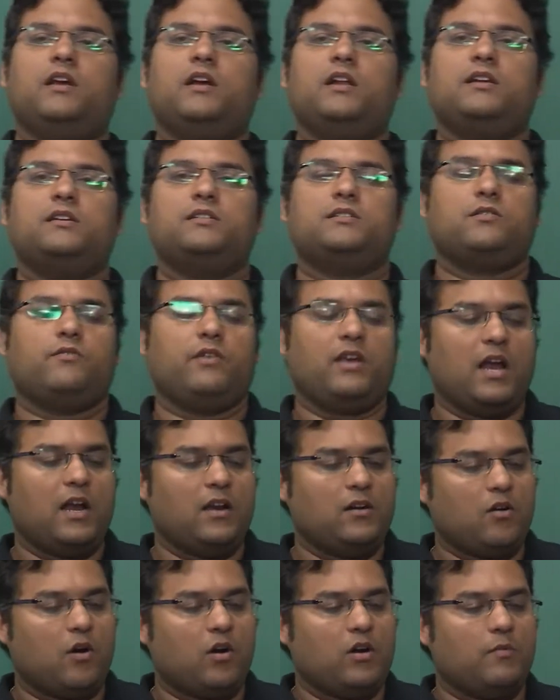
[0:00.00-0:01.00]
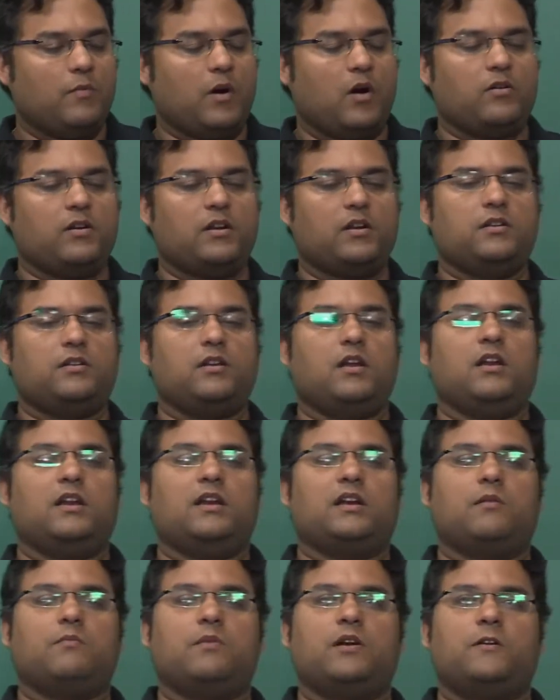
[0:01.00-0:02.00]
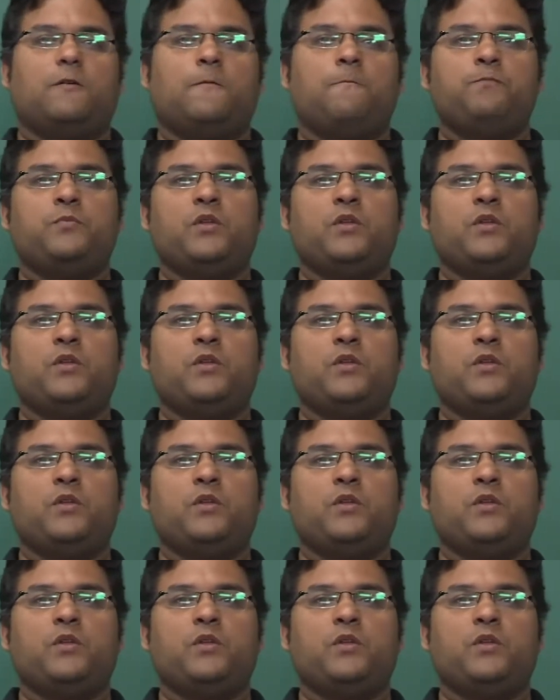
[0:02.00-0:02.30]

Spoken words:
theories, so we can talk about it a little bit.